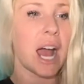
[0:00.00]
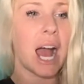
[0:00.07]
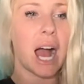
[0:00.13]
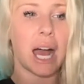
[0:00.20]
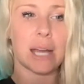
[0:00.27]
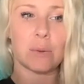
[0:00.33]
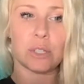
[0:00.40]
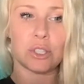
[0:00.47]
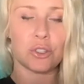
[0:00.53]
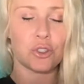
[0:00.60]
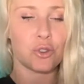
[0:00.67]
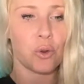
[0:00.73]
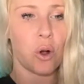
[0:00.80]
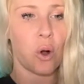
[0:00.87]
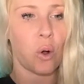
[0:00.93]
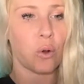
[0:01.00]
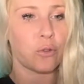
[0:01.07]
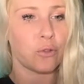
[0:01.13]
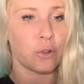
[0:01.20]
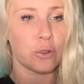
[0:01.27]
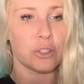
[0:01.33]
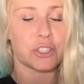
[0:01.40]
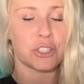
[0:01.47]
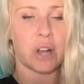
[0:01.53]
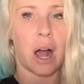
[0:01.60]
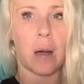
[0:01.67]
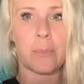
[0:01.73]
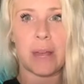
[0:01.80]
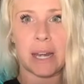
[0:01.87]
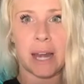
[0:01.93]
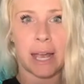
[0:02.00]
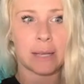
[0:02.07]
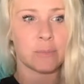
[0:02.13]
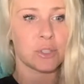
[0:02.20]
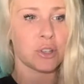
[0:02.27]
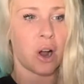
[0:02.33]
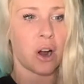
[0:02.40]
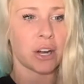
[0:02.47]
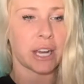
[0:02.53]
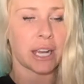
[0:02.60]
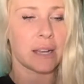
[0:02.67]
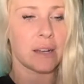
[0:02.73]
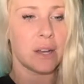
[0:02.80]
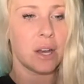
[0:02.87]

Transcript: I was a troll, full stop, and I am sorry.